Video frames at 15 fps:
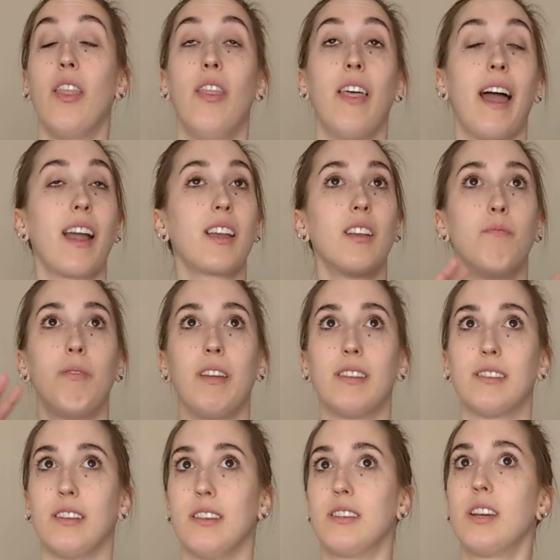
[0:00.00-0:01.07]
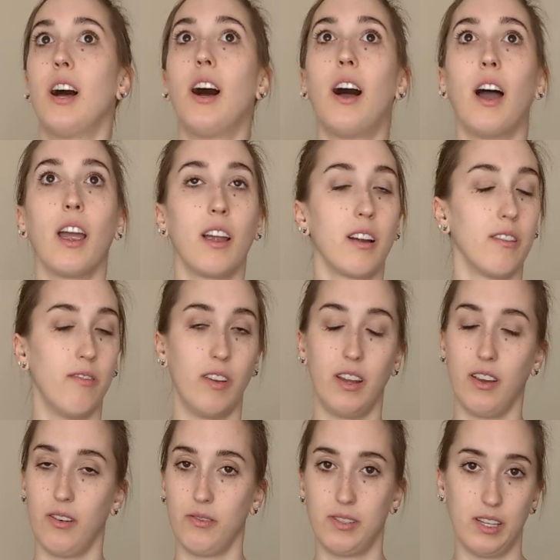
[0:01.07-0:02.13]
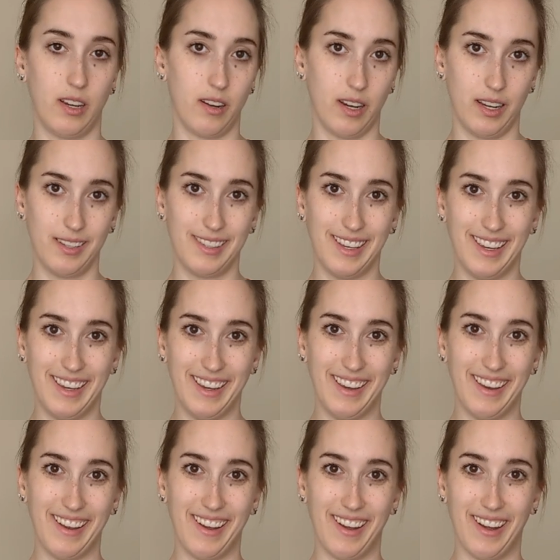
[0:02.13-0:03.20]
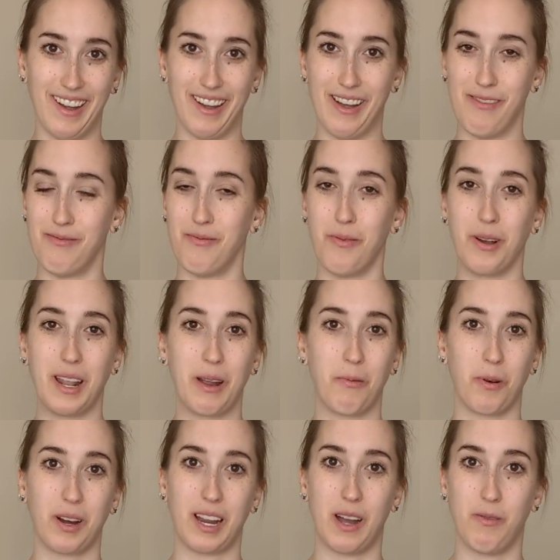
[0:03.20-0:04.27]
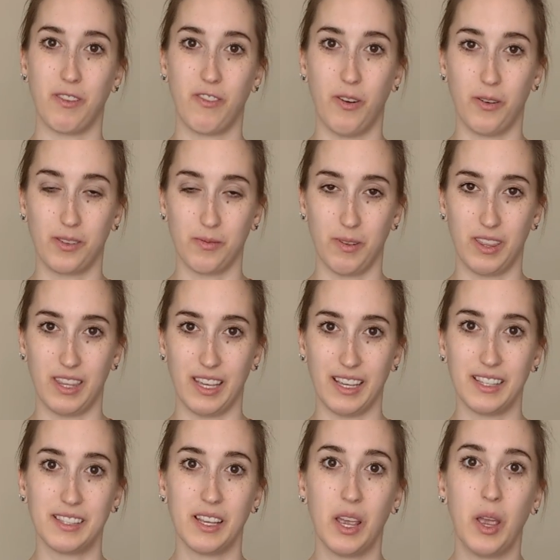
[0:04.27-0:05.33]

That could be its entire video series of what I work on with folks with this.